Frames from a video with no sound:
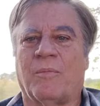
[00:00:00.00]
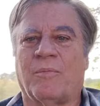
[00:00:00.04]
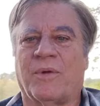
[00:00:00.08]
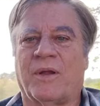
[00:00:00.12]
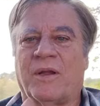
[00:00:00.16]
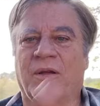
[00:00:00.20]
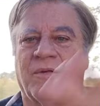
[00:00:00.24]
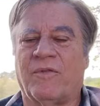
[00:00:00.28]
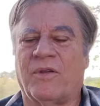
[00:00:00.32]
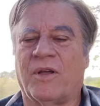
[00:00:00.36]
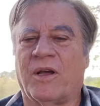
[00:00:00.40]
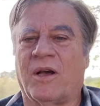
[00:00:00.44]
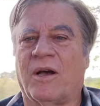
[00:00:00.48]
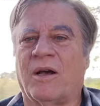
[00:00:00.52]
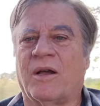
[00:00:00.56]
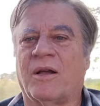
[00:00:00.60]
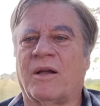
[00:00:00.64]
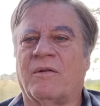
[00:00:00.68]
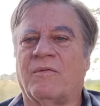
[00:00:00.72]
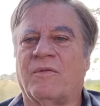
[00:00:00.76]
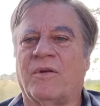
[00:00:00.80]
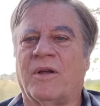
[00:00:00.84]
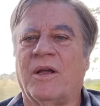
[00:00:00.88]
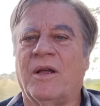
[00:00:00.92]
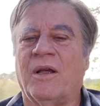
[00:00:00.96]
and give you a hug,
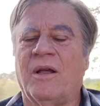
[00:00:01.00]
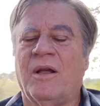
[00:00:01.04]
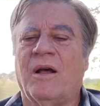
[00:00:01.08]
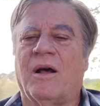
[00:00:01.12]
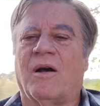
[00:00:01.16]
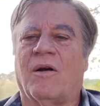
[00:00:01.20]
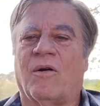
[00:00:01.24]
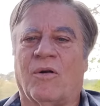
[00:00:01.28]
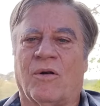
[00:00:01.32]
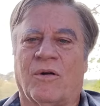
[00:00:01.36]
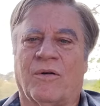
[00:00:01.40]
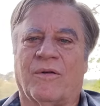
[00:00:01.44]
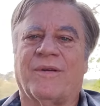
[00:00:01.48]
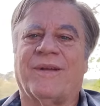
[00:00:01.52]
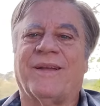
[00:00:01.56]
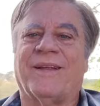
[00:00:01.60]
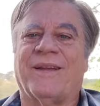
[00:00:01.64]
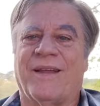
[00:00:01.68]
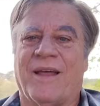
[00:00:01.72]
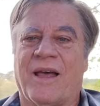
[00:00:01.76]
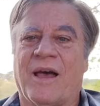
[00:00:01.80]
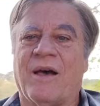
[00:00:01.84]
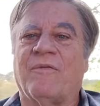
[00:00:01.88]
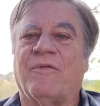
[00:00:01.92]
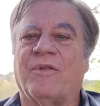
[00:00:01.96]
or in
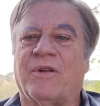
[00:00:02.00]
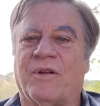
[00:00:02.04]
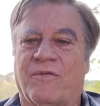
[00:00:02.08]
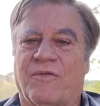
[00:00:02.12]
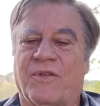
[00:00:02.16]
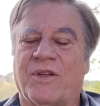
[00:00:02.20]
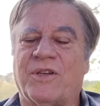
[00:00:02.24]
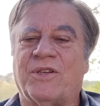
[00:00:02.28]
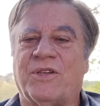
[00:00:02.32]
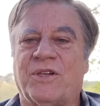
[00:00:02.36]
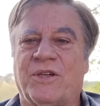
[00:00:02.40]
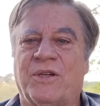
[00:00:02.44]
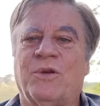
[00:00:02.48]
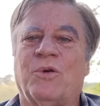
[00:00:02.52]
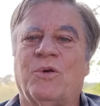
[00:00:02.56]
heaven, if they see